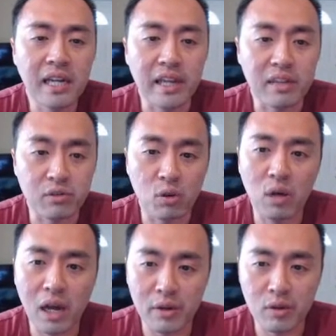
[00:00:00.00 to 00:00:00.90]
And so
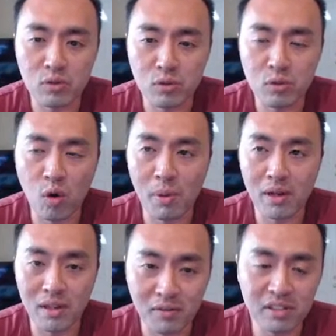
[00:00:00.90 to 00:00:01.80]
how do you go
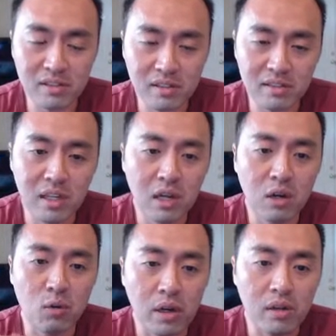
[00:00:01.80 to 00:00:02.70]
about leveraging this?
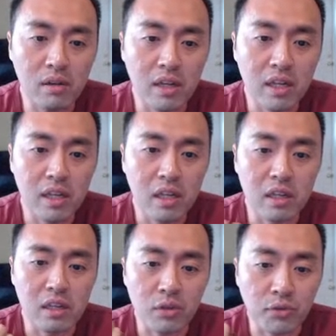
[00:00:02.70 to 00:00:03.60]
Well,
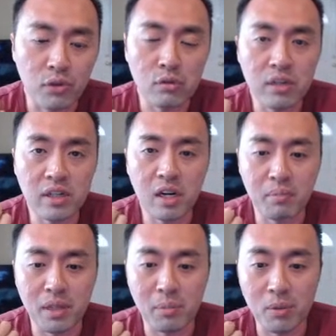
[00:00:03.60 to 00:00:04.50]
if you look up
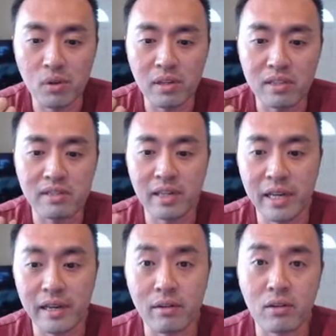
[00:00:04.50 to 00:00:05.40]
people, let's say,
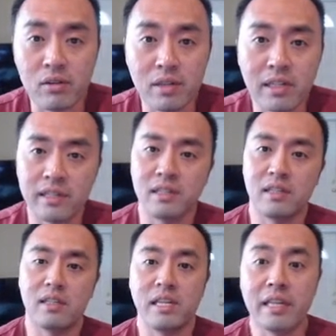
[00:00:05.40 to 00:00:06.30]
I don't know, like
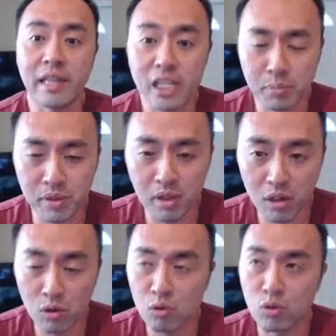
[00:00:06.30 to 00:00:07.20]
in
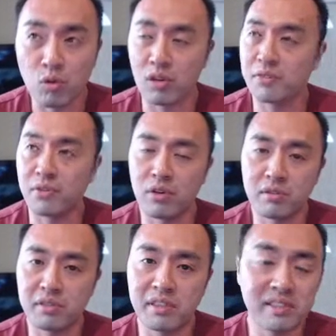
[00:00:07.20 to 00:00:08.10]
HBO who works for
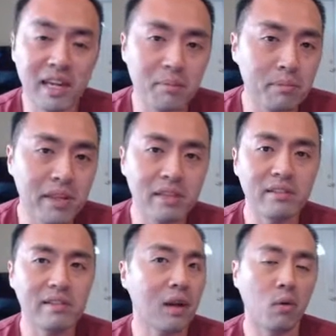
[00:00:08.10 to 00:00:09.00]
sysadmin,
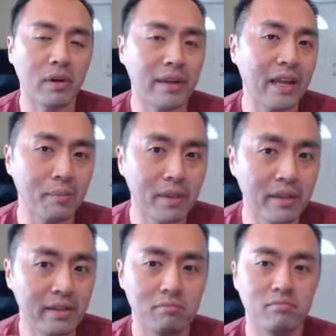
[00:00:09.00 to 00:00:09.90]
network
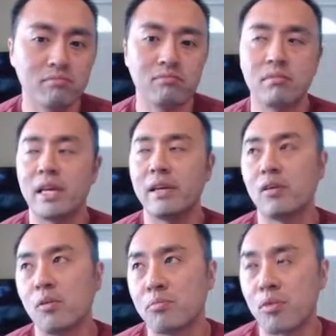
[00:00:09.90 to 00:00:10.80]
admin, I don't
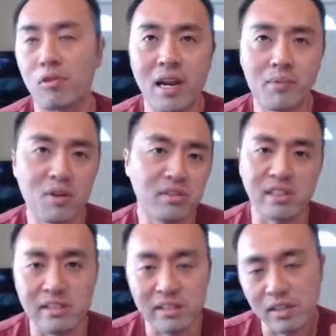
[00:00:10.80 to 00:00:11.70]
know, programmer,
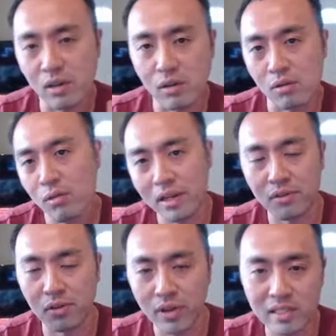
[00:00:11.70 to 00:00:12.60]
CTO,
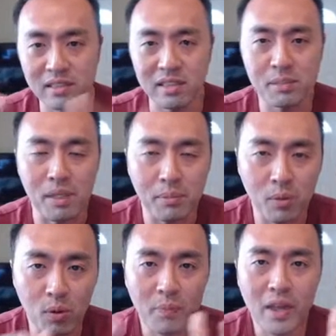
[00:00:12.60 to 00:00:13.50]
whatever, right? These
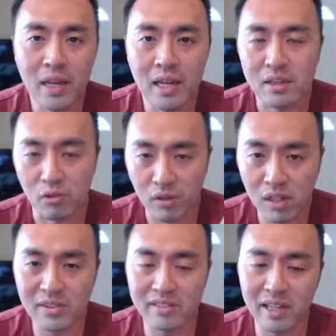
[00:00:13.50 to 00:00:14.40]
people, the
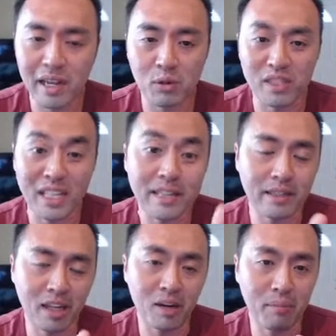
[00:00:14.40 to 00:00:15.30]
relevant titles in that
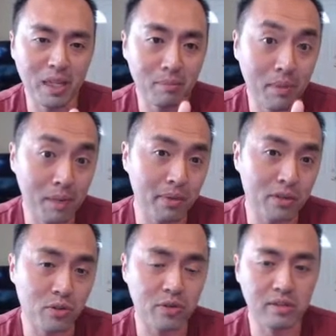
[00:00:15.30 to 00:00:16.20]
company might be
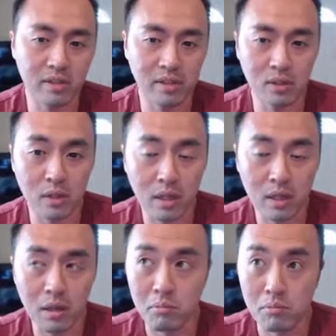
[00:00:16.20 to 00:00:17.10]
interested in
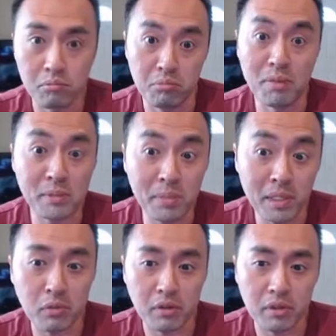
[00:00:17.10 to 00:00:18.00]
maybe
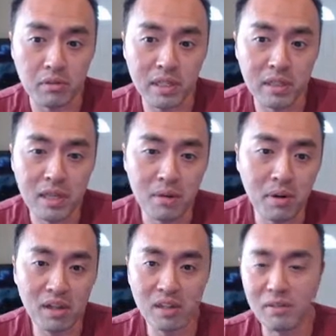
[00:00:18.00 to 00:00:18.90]
speaking with you, right?
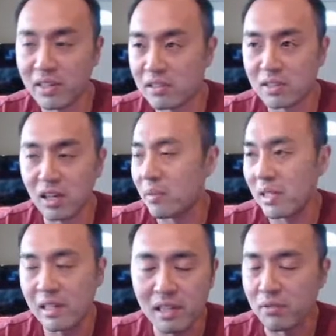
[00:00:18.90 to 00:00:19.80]
But if they just come and
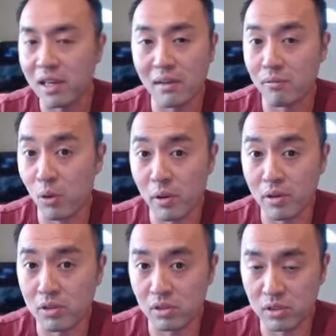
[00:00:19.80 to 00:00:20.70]
leave, you have no way
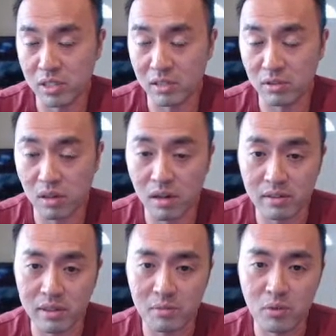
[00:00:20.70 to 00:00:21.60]
to chance to talk
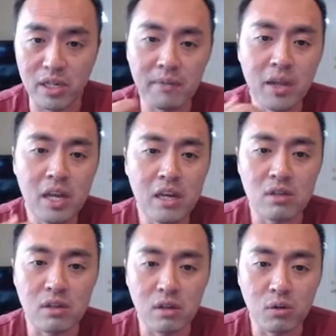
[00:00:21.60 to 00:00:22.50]
to them, right?
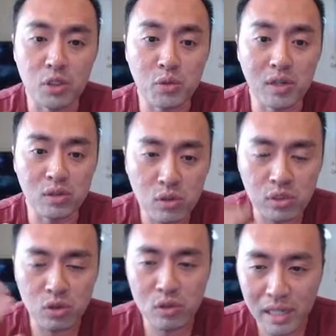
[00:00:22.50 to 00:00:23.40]
So what you want to do
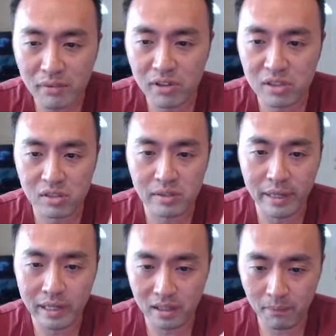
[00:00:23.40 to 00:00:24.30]
is you leverage this
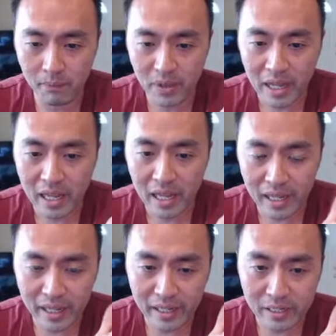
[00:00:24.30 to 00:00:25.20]
data,
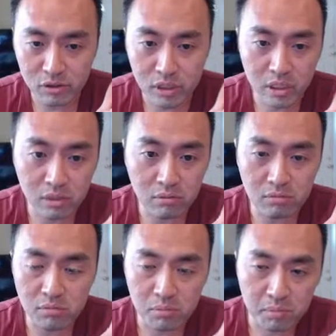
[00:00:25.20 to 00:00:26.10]
and you can
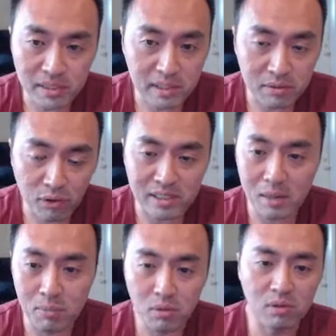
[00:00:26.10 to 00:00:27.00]
basically, for
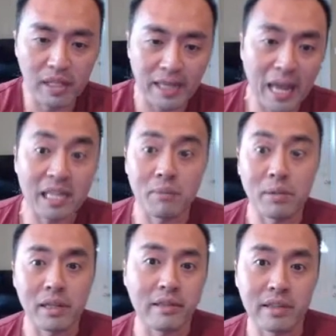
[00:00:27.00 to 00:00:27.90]
example, like add them
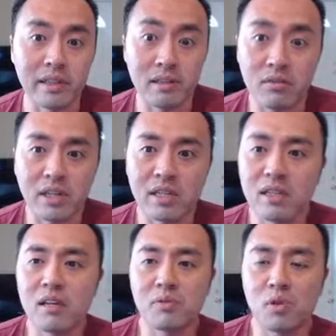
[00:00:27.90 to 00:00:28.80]
on LinkedIn, right?
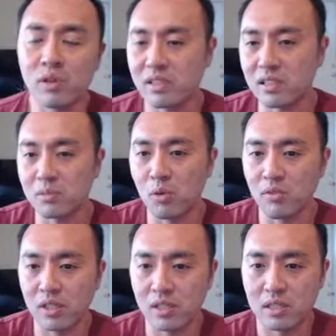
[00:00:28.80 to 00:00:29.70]
Of course, this is more of
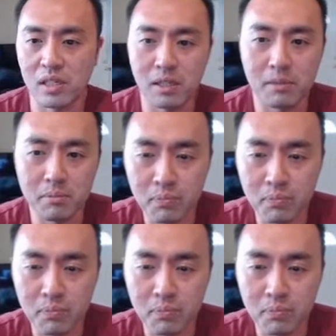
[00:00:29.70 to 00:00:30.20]
a